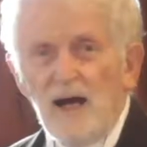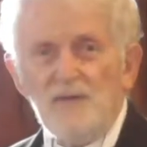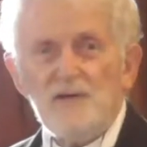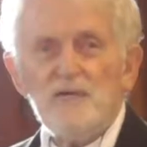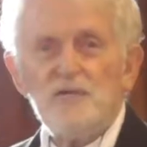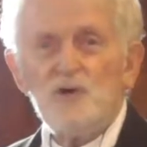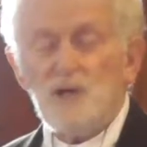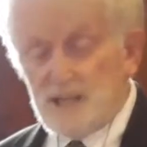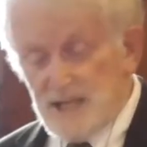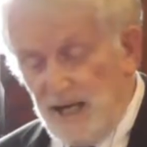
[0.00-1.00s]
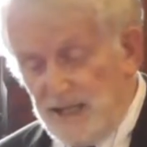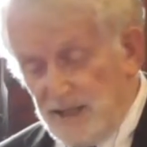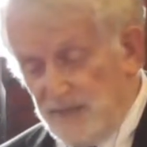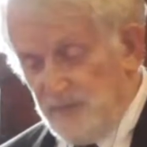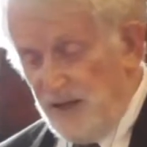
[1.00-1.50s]
And then a few days
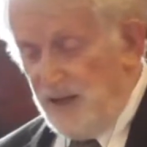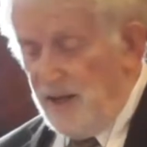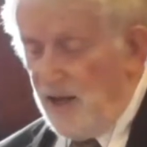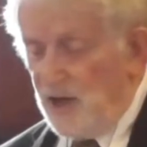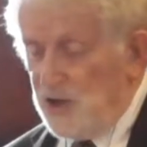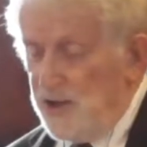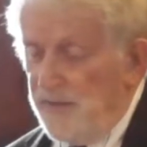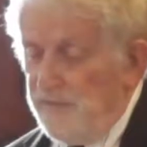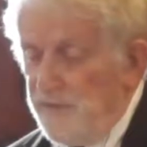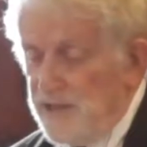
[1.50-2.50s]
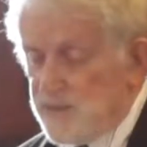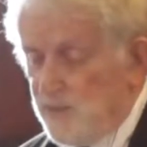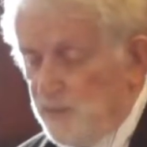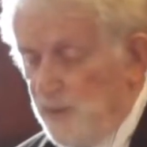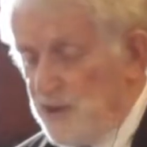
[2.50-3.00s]
later, I got another
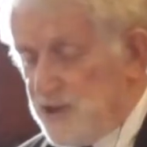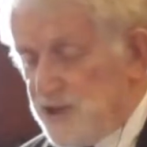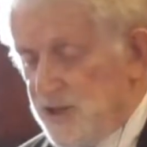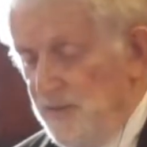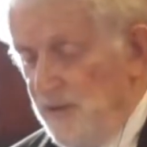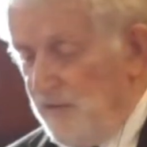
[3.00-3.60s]
Facebook post